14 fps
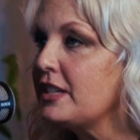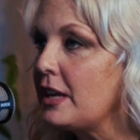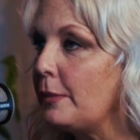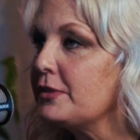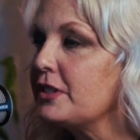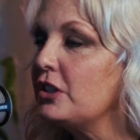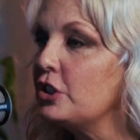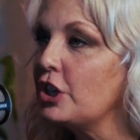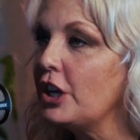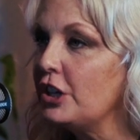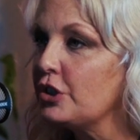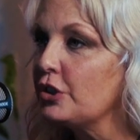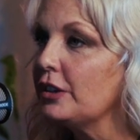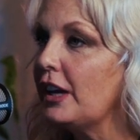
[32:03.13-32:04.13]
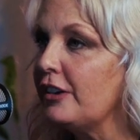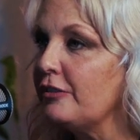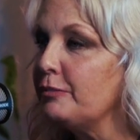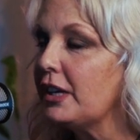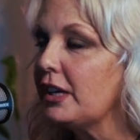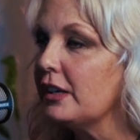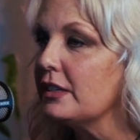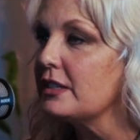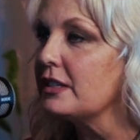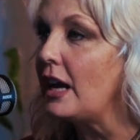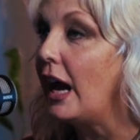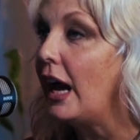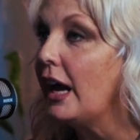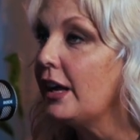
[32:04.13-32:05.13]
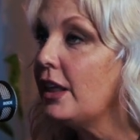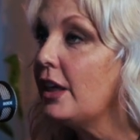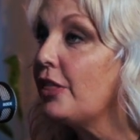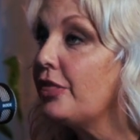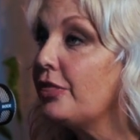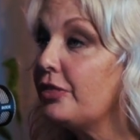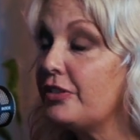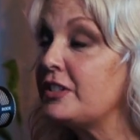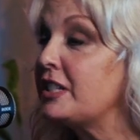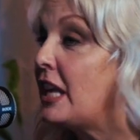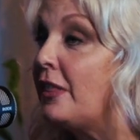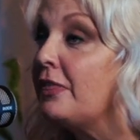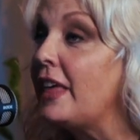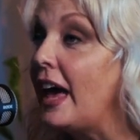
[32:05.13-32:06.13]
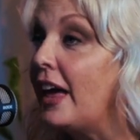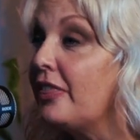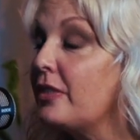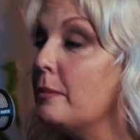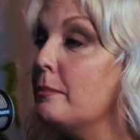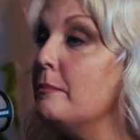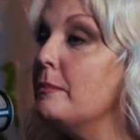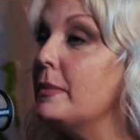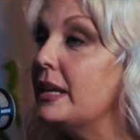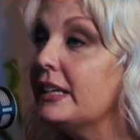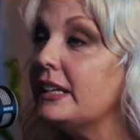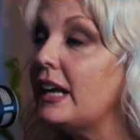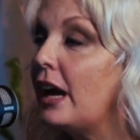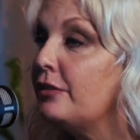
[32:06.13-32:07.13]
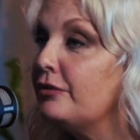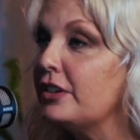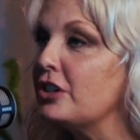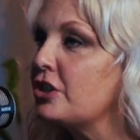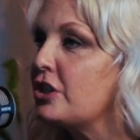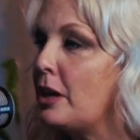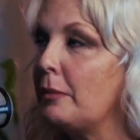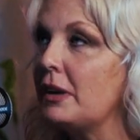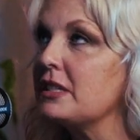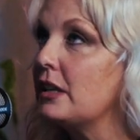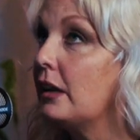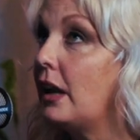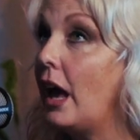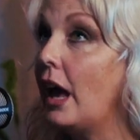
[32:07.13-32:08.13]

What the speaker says: steps can change your life, because I said that the minute I finished them. I said,